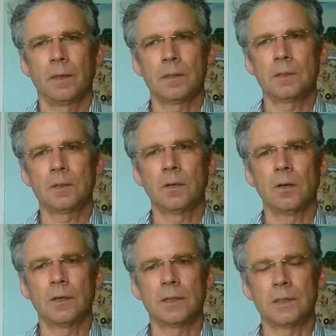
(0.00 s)
it's no
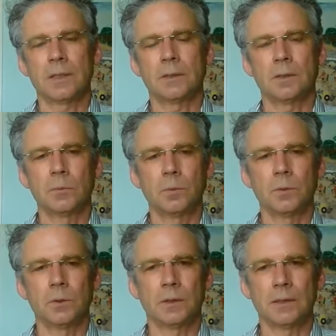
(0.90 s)
longer just a
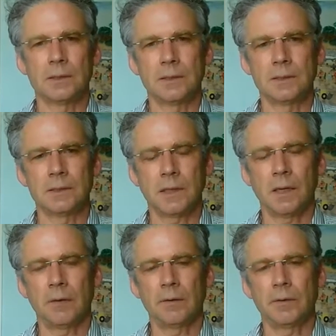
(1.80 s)
computer that's easy to
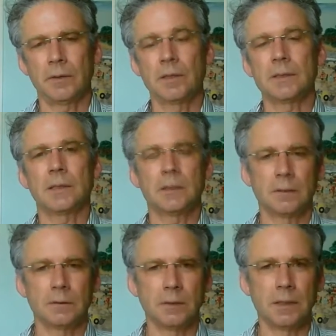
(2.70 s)
carry around. It's
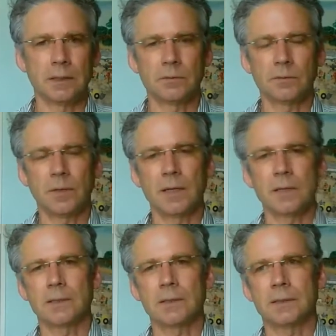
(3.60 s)
actually a reading device.
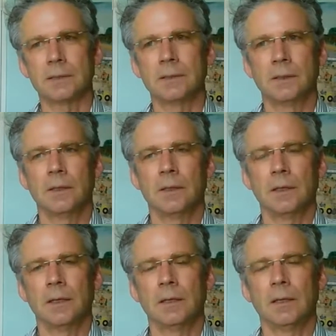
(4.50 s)
And
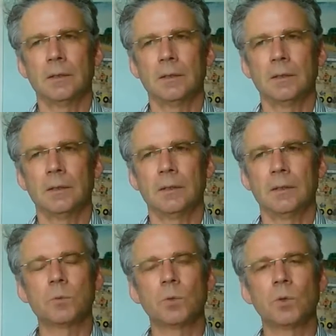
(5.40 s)

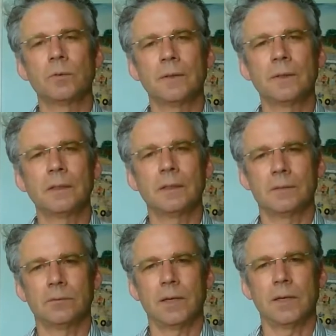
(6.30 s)
becomes more of a thinking
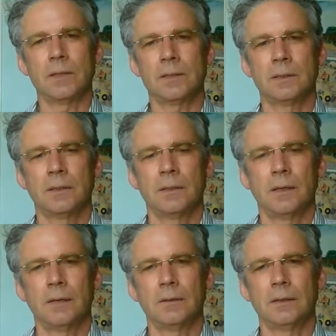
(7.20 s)
device,
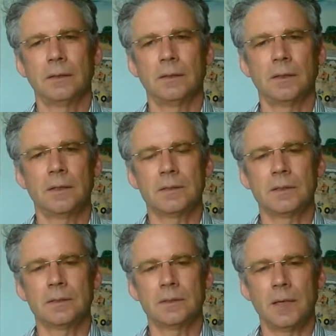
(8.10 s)
I think, as
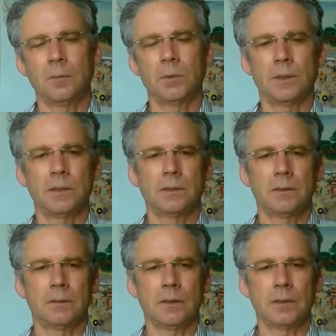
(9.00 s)
a tablet,
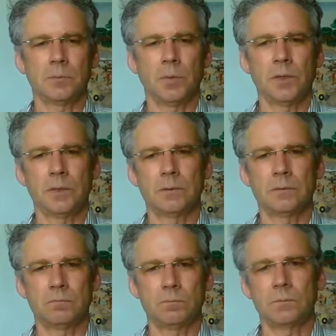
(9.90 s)
as opposed to
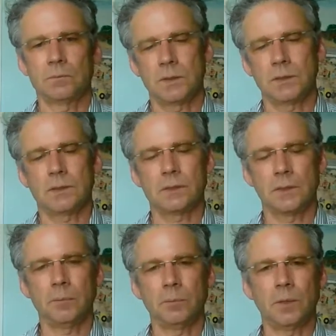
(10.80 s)
just a
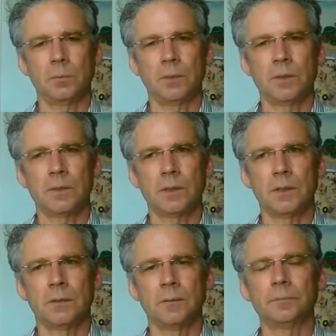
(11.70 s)
laptop on its
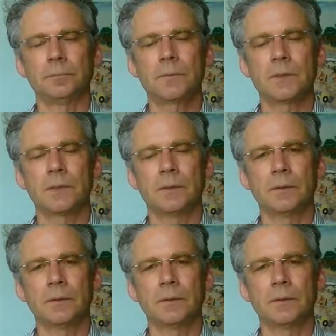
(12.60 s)
own. So